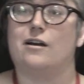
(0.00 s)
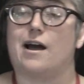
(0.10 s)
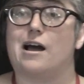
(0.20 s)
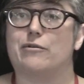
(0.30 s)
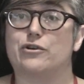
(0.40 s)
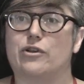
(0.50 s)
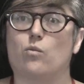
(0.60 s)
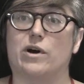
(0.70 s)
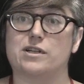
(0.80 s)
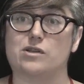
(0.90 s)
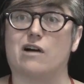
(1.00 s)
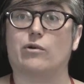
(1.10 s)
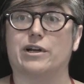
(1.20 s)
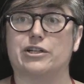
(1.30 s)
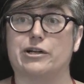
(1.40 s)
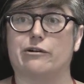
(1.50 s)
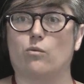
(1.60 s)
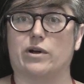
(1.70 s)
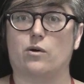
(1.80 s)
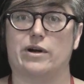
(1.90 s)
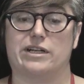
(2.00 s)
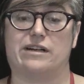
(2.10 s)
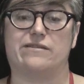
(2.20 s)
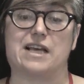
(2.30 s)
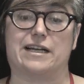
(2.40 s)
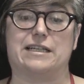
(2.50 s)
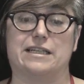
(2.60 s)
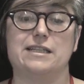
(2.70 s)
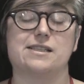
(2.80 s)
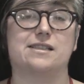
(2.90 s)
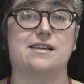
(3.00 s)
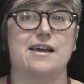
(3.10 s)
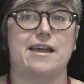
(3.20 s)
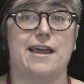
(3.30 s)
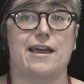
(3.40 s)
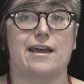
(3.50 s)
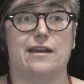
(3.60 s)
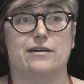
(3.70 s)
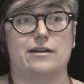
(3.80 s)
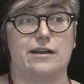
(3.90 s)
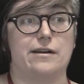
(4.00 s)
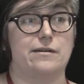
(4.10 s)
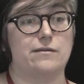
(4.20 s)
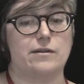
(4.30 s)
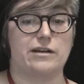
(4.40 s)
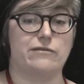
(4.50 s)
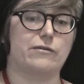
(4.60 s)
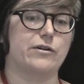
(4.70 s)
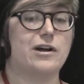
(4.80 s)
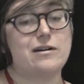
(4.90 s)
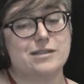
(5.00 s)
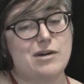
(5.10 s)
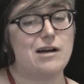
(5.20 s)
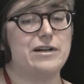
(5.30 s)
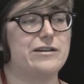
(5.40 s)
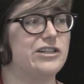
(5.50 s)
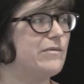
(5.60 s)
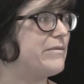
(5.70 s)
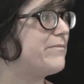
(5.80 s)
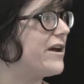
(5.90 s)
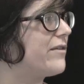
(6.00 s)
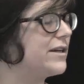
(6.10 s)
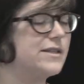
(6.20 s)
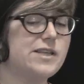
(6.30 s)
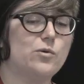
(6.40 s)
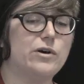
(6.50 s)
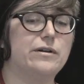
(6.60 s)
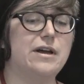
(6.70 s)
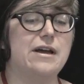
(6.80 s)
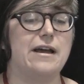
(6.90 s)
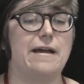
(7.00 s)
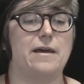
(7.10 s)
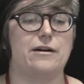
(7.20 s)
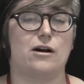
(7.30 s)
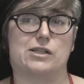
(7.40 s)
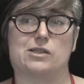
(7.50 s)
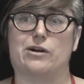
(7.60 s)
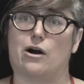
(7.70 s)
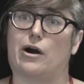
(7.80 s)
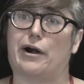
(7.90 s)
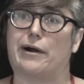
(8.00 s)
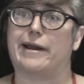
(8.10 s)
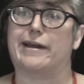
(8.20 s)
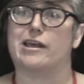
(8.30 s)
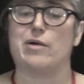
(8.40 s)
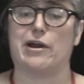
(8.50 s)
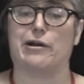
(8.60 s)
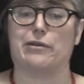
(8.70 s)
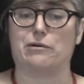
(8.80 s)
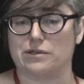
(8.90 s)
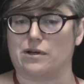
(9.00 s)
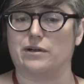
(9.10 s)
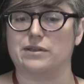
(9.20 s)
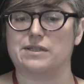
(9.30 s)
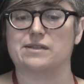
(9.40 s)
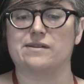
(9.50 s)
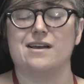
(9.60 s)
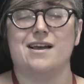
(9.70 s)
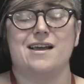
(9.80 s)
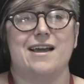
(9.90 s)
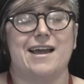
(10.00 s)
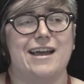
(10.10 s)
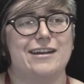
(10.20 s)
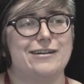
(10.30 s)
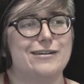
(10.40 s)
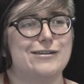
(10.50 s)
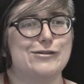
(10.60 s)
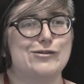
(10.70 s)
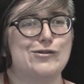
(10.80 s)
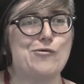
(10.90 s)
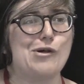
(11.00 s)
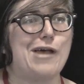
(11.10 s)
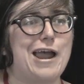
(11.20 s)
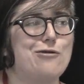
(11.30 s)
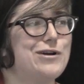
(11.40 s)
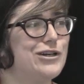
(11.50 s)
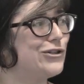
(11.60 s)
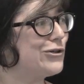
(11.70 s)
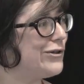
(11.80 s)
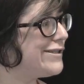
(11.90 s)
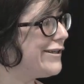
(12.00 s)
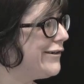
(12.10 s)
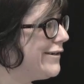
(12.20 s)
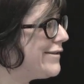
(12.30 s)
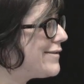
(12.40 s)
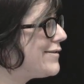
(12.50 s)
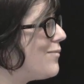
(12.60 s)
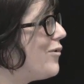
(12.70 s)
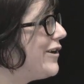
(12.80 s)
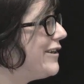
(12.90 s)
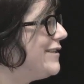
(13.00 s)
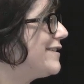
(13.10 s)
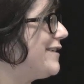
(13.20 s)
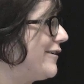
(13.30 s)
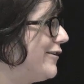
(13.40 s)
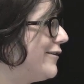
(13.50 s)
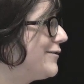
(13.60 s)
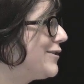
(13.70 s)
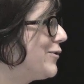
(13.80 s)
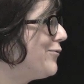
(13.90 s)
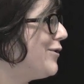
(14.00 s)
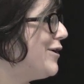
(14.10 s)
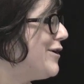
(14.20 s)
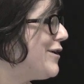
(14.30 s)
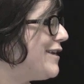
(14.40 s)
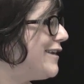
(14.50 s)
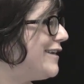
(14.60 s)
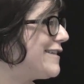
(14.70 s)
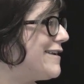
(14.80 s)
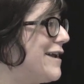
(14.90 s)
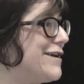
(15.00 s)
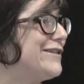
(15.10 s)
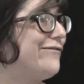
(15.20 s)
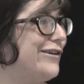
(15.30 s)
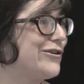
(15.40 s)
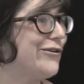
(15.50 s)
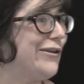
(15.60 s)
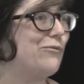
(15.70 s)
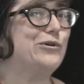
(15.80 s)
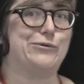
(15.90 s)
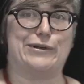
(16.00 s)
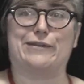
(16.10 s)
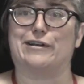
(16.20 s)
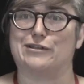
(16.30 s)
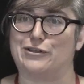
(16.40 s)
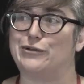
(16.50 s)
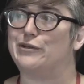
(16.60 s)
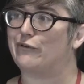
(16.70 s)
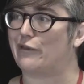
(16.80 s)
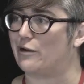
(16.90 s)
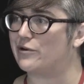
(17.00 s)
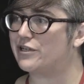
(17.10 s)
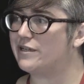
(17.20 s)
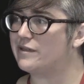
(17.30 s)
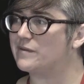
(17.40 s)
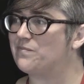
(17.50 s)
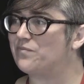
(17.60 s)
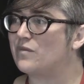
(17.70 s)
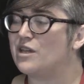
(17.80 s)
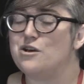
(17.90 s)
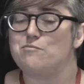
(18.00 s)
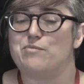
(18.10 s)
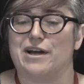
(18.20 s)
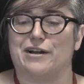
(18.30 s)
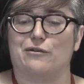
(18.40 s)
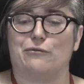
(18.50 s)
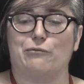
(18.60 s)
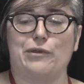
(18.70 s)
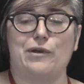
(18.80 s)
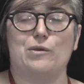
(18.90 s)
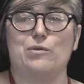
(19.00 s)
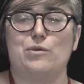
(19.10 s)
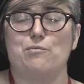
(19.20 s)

um, usually one a software engineer and one a quantitative scientist, and in of over some combination of maybe Python and SQL, and then also in R and comparing the results. And so the language choice here is somewhat incidental. So it's a nice feature that we're doing things in two different languages. But really, the